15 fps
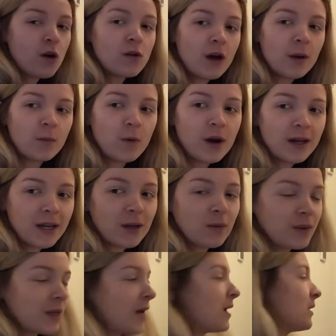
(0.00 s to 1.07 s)
that I'm working with
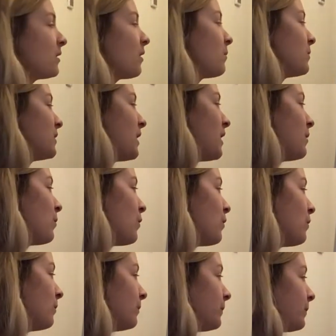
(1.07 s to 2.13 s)
the 8 times table.